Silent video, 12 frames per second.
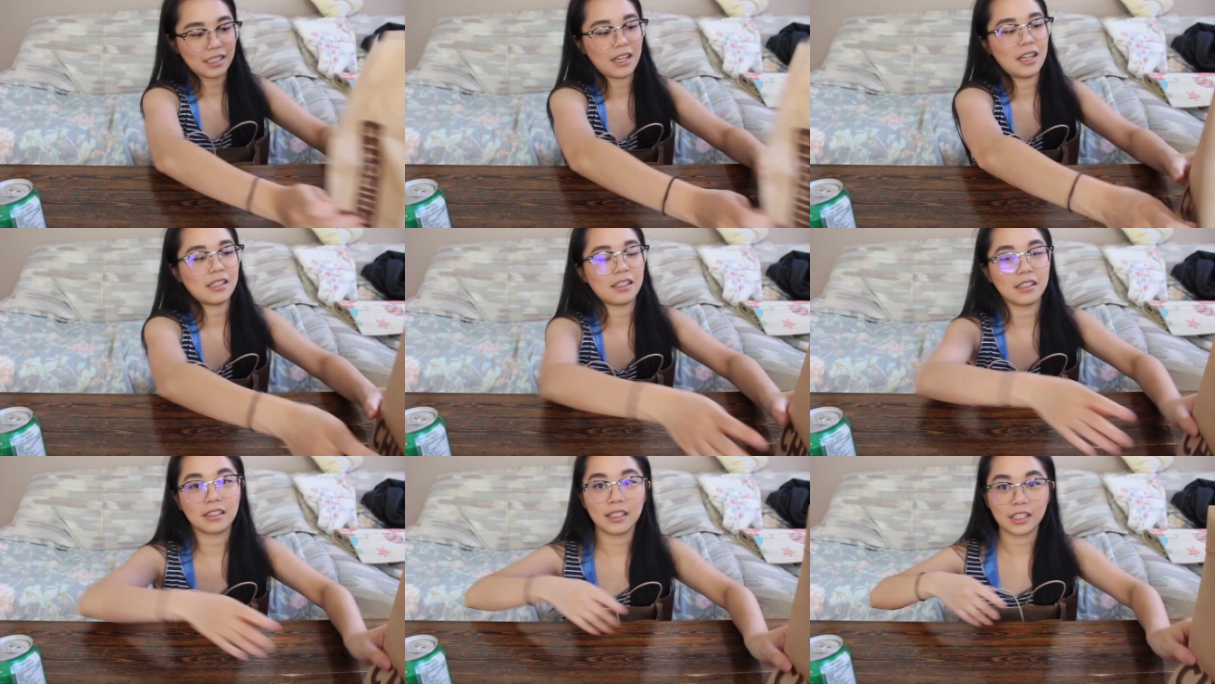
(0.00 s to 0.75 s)
got
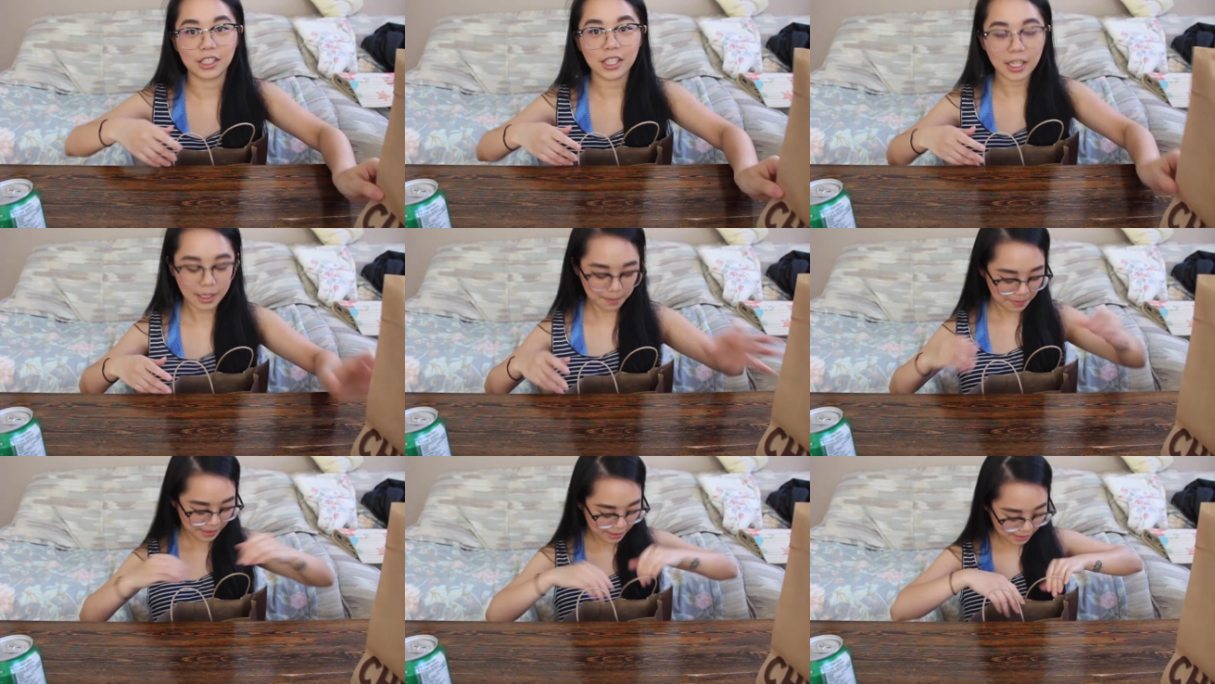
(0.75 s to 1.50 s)
salsa and
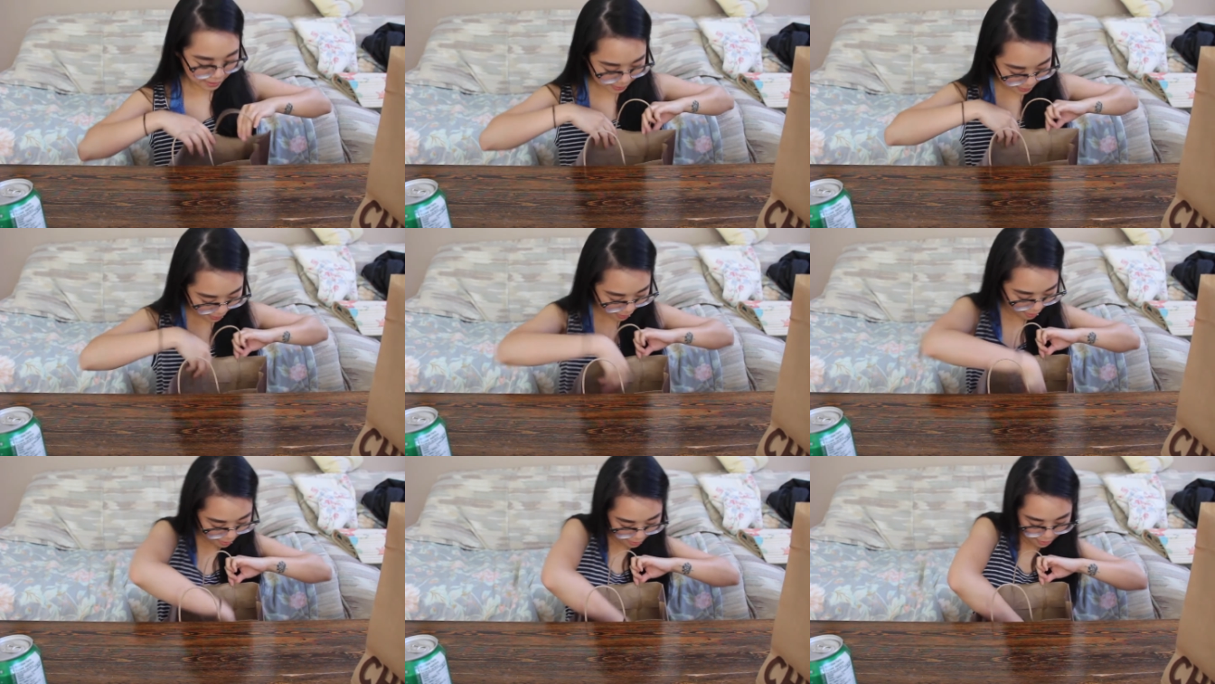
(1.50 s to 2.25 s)
chips.
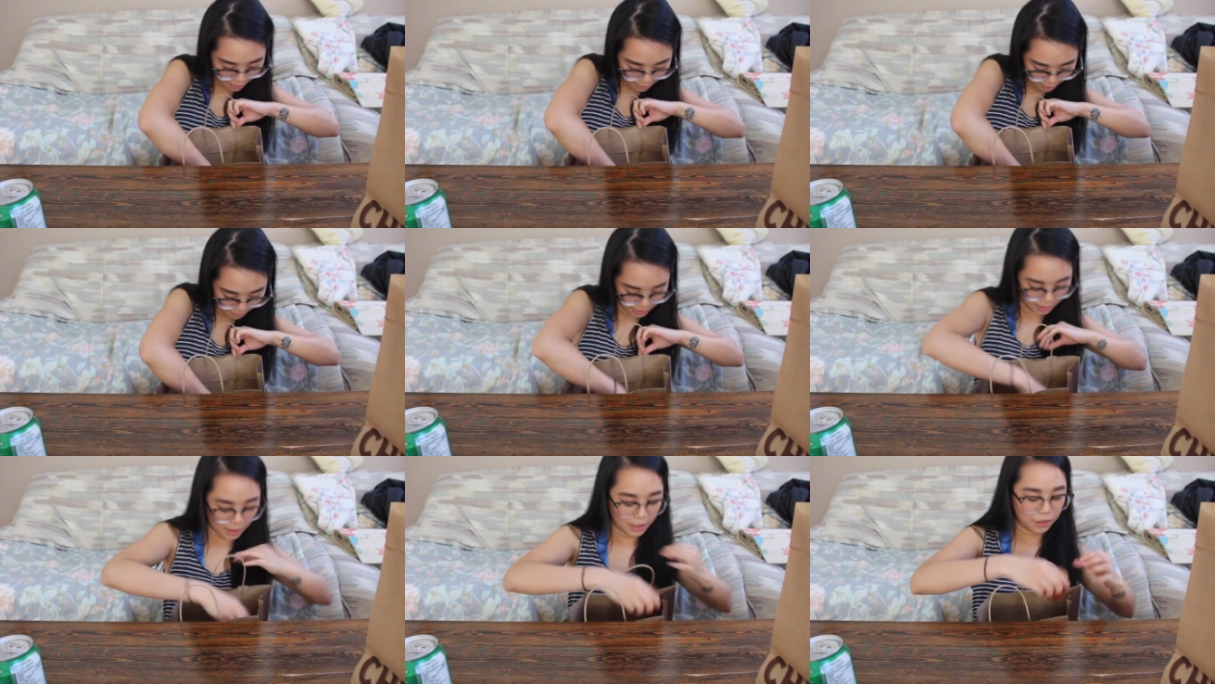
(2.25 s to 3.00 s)
Um,
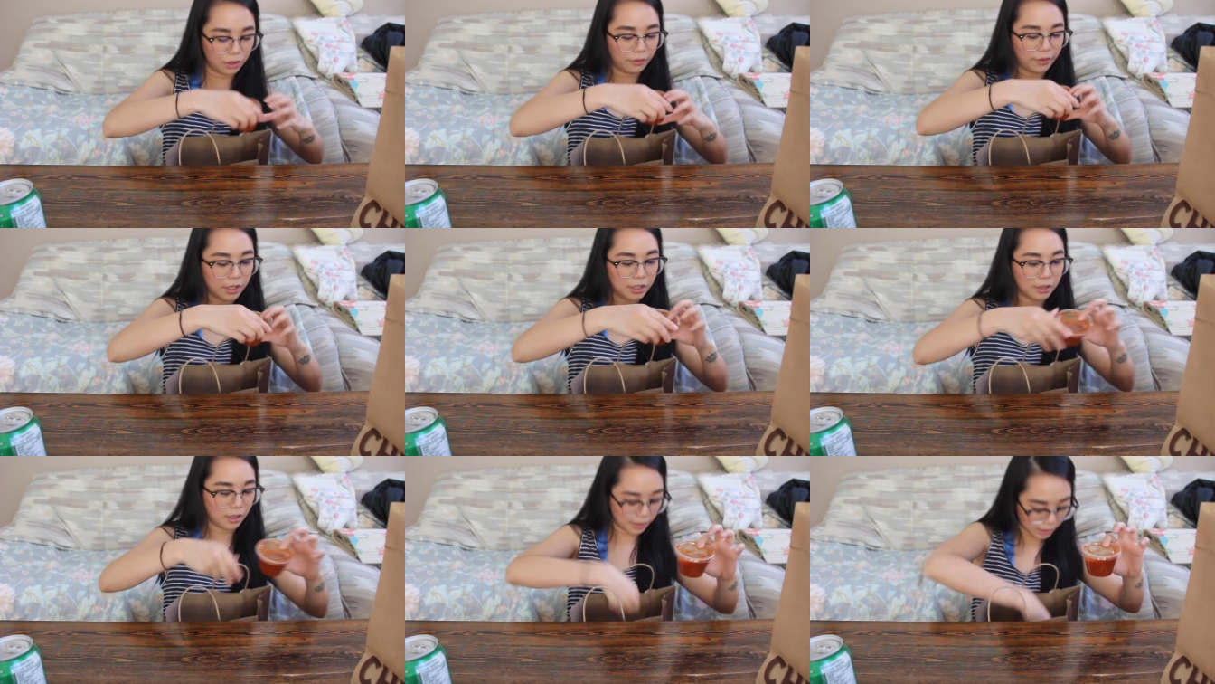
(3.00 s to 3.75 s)
so for
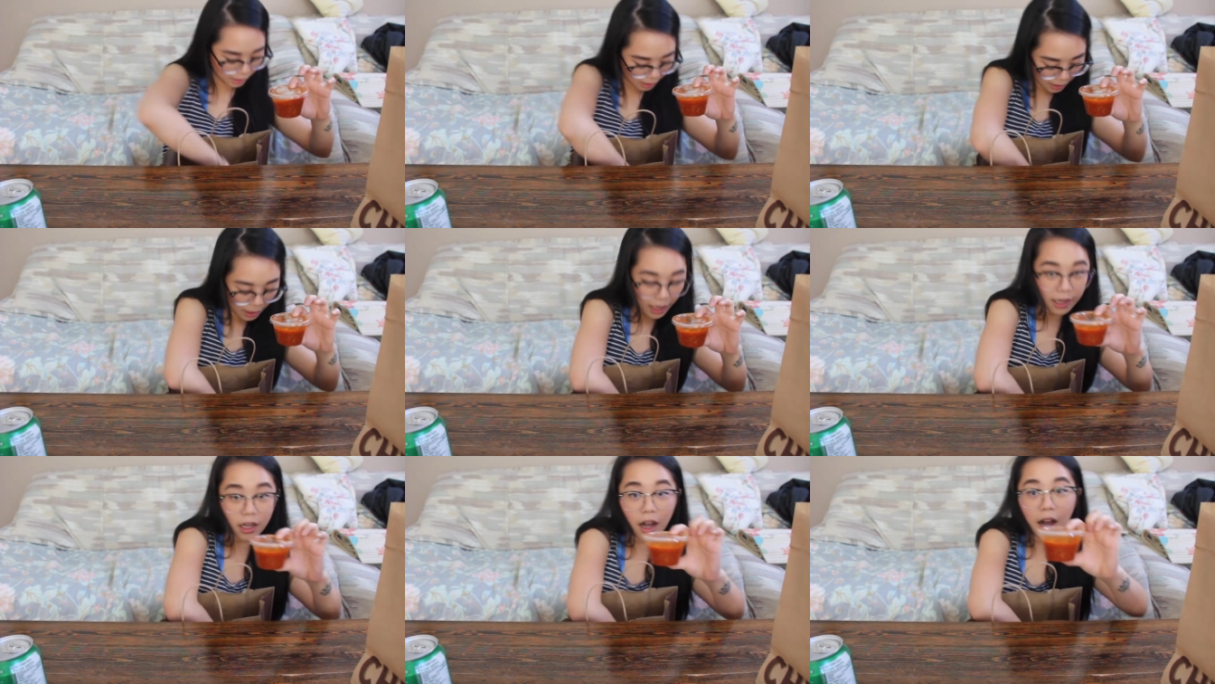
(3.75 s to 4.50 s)
salsa,
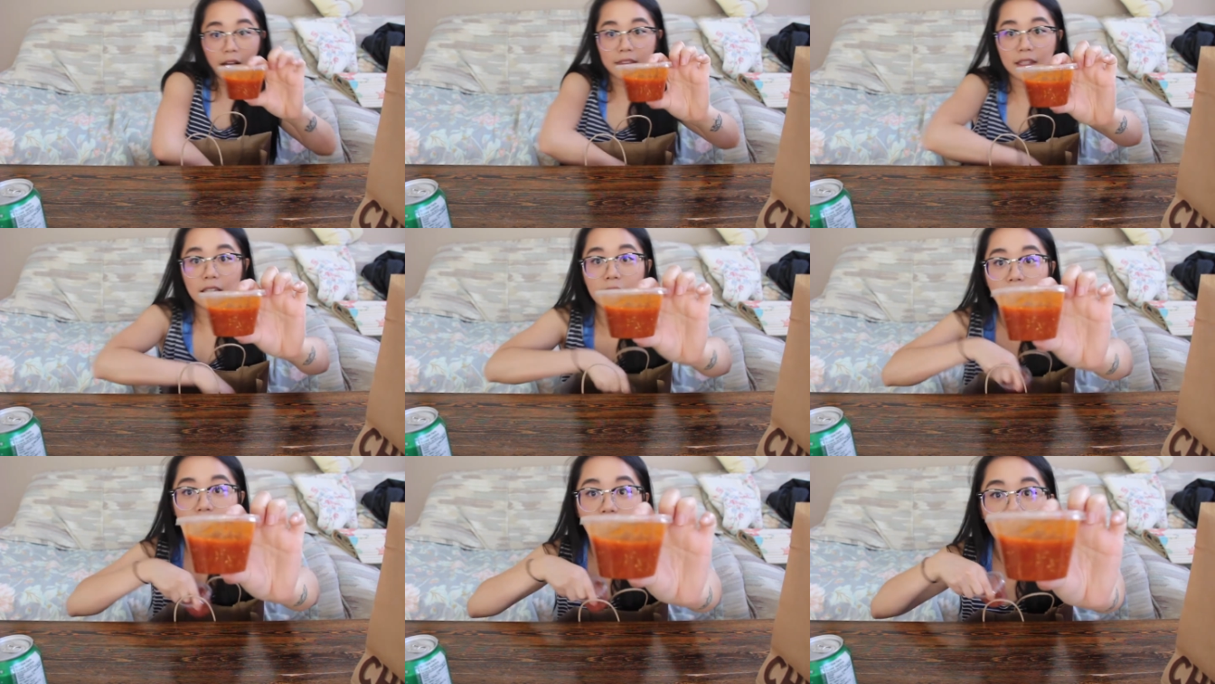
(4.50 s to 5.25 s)
I got
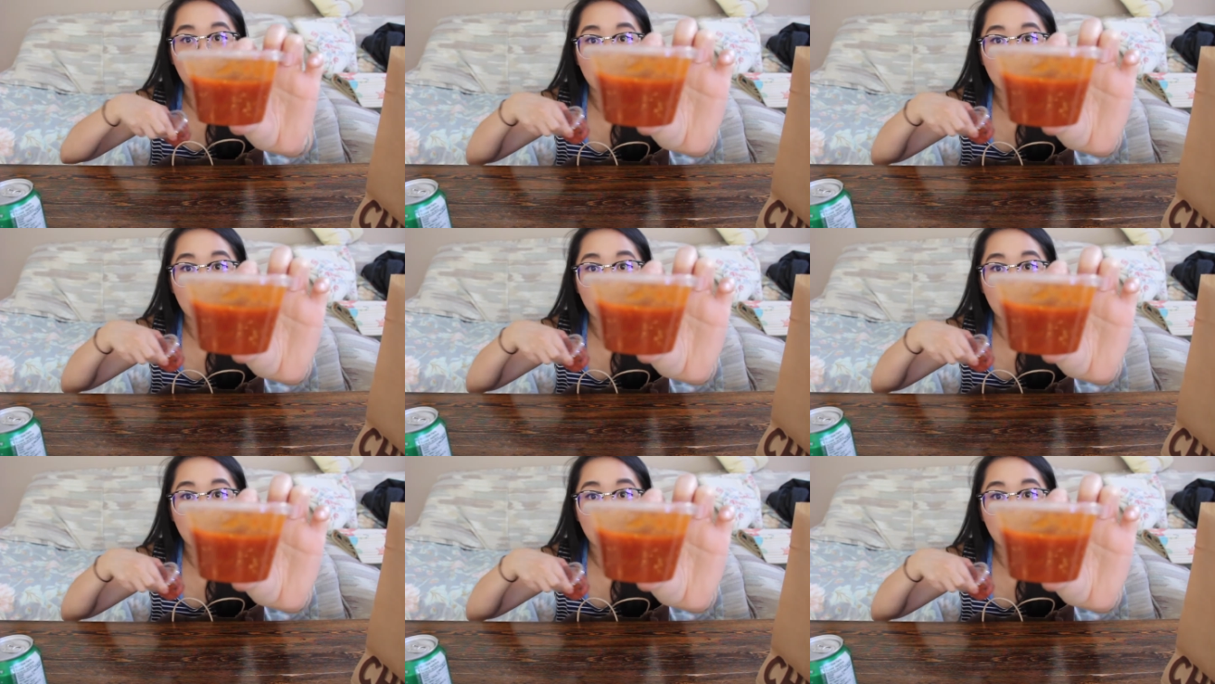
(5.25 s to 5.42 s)
the